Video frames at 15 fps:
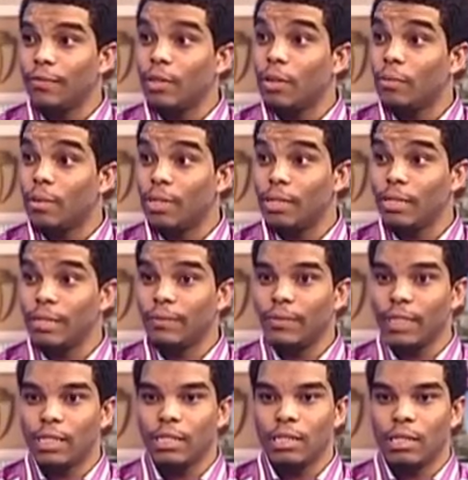phenomena
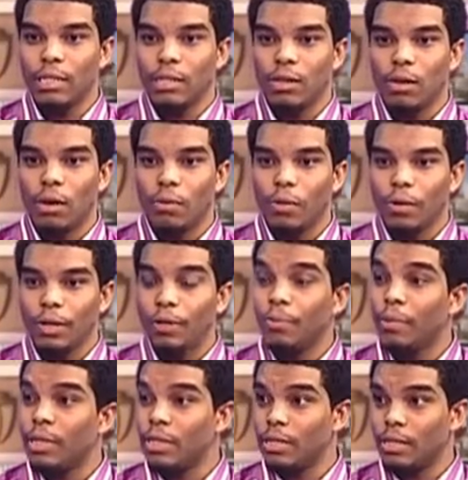facing our
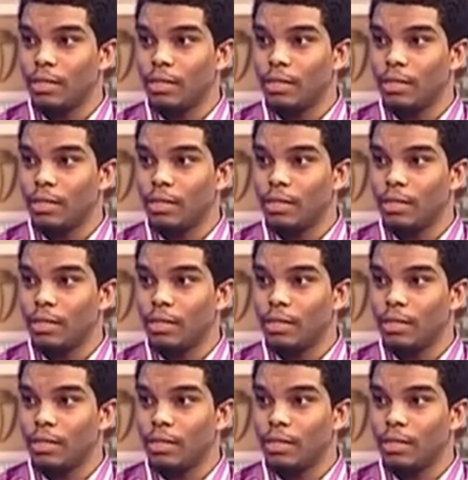human